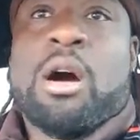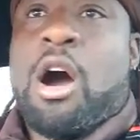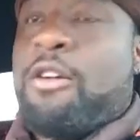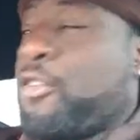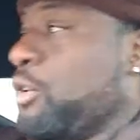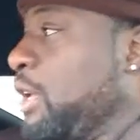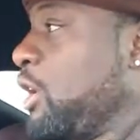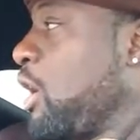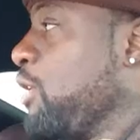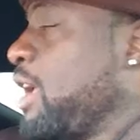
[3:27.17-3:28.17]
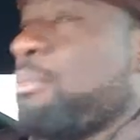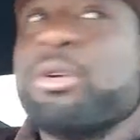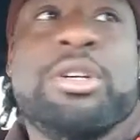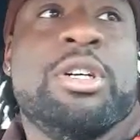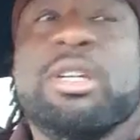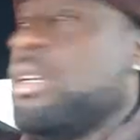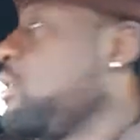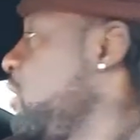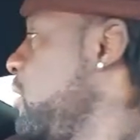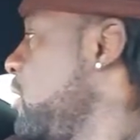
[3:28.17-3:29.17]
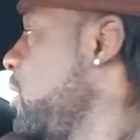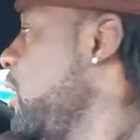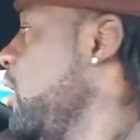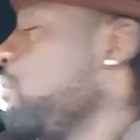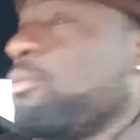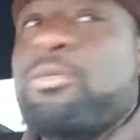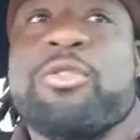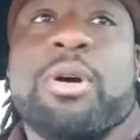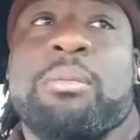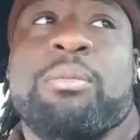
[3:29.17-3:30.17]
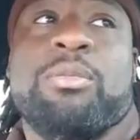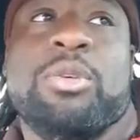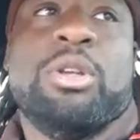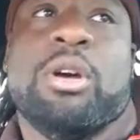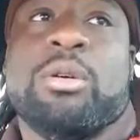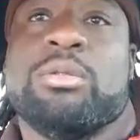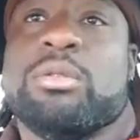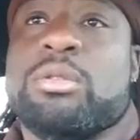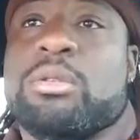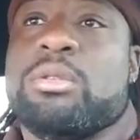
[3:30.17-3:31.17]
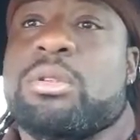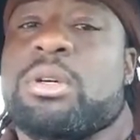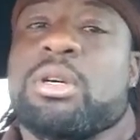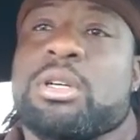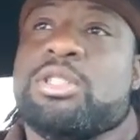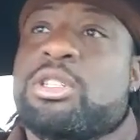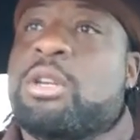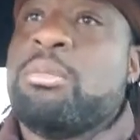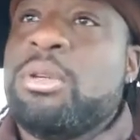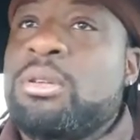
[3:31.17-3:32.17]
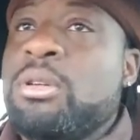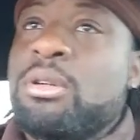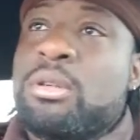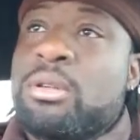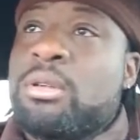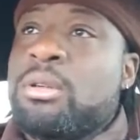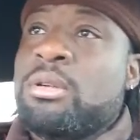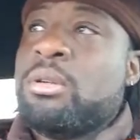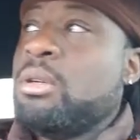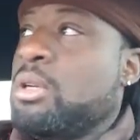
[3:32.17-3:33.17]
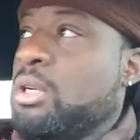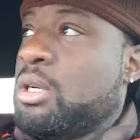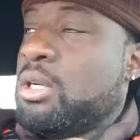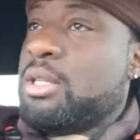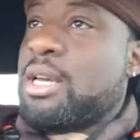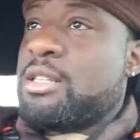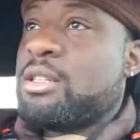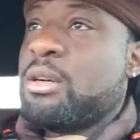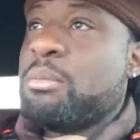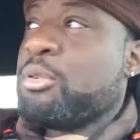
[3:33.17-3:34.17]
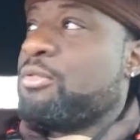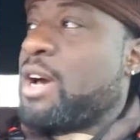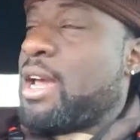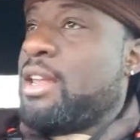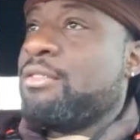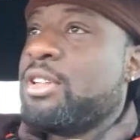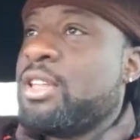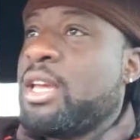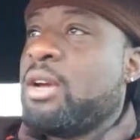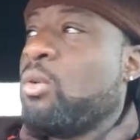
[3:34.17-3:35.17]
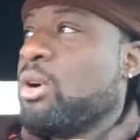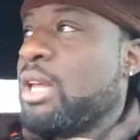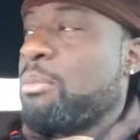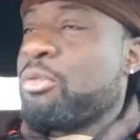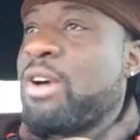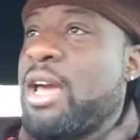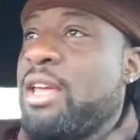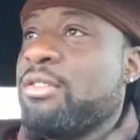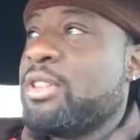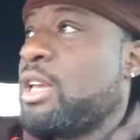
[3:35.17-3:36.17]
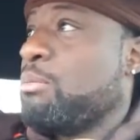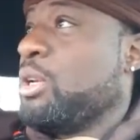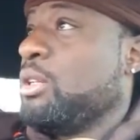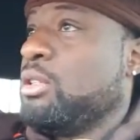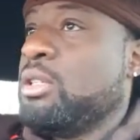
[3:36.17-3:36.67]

offered in our neighborhood. From, you know, a gentleman that's providing everything. Well, not providing everything, but